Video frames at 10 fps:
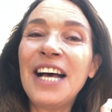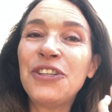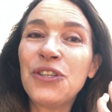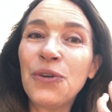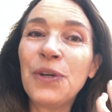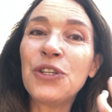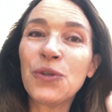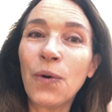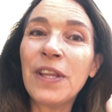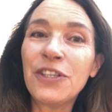to
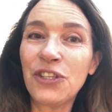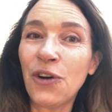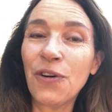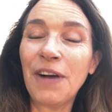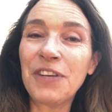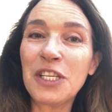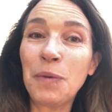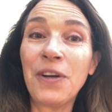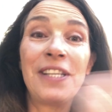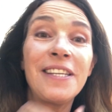enjoy the Stonecroft
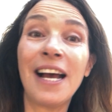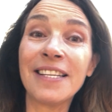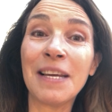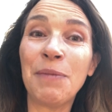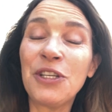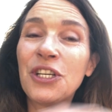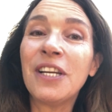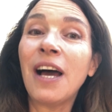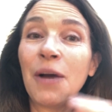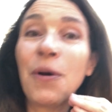experience. As I
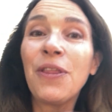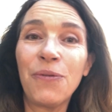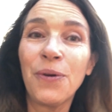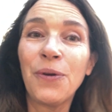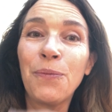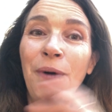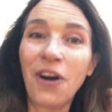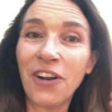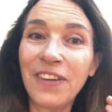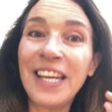mentioned, I went through
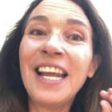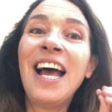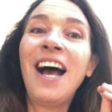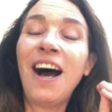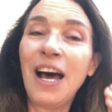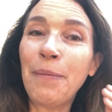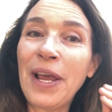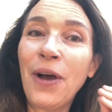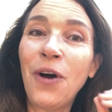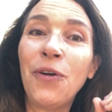part of it on
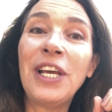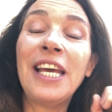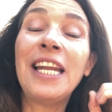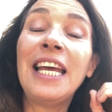my own. It